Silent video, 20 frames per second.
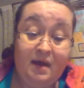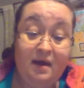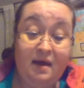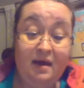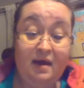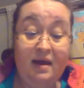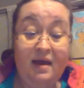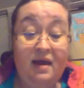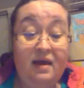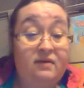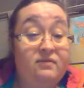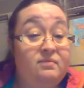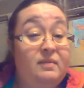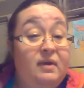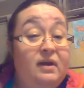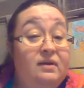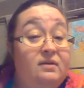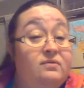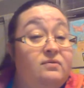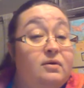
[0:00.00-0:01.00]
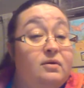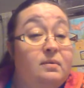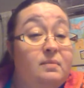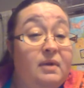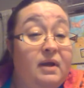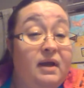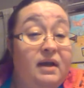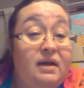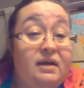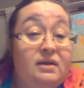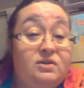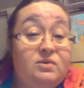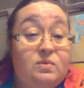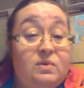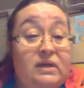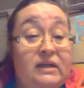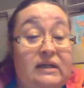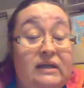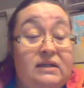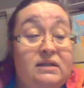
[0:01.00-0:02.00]
I have made 4 blankets
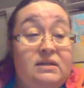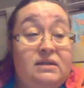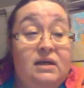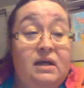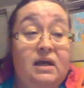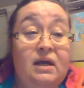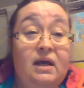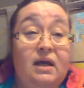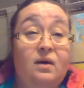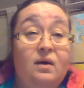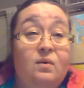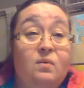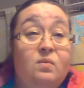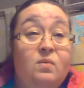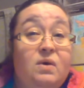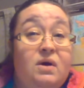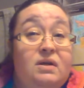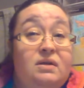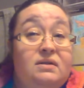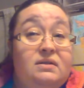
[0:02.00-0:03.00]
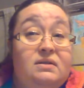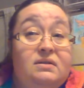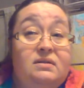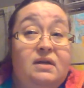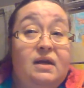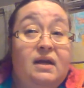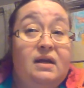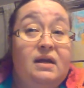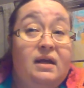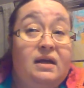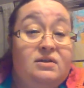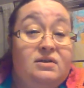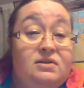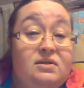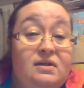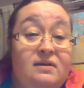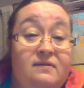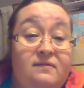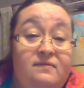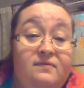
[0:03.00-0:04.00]
with it. One can
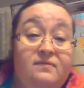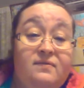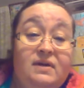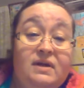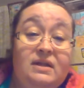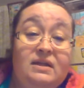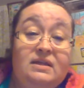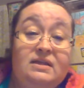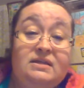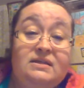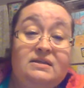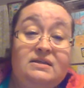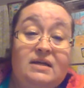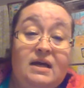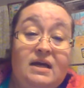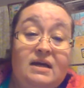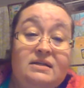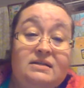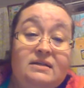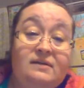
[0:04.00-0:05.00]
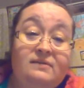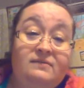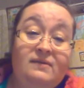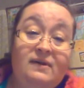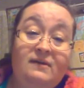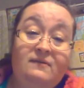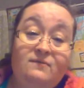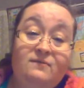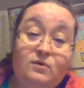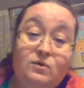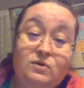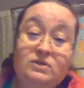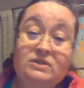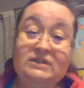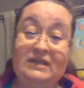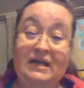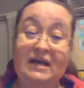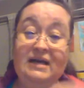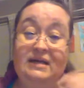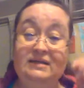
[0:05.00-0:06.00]
actually fit the size of a
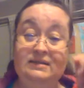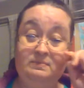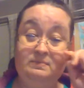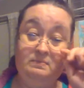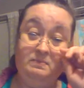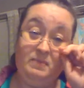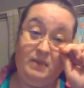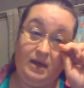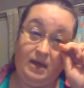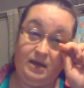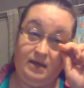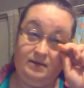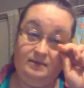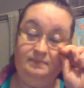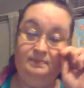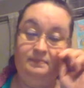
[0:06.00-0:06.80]
full-size bed.